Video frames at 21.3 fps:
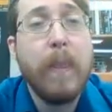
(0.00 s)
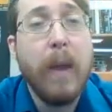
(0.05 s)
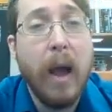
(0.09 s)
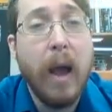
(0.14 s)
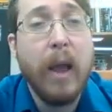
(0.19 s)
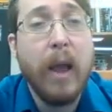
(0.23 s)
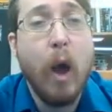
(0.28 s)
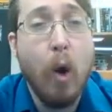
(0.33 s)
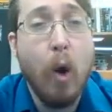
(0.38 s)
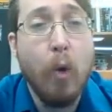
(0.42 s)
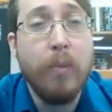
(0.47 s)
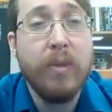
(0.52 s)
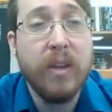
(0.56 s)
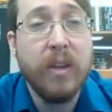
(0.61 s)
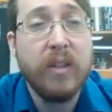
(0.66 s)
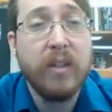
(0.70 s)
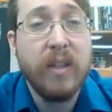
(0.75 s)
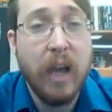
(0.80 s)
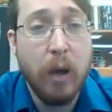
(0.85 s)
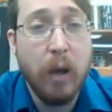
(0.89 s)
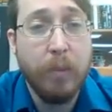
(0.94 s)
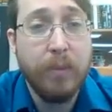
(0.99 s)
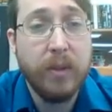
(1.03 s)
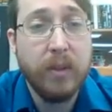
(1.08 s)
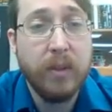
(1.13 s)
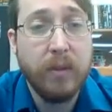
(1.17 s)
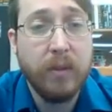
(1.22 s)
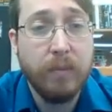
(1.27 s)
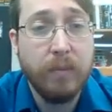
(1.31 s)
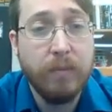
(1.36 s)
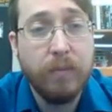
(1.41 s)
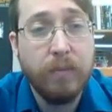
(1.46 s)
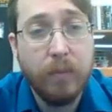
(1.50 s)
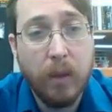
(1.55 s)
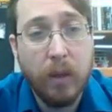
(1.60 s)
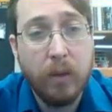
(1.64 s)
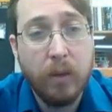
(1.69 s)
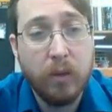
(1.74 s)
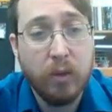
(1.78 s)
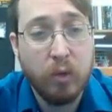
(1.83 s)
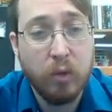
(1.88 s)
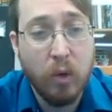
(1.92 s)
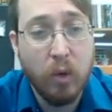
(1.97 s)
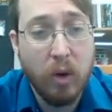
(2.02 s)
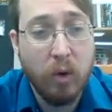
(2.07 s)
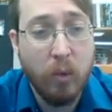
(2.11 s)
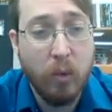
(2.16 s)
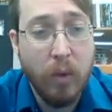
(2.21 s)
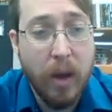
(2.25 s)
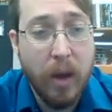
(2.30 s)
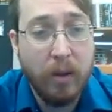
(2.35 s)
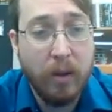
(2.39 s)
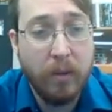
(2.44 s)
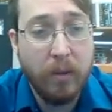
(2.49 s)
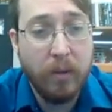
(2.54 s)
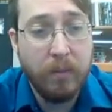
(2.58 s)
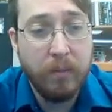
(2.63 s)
I hope this helps. Struggle well.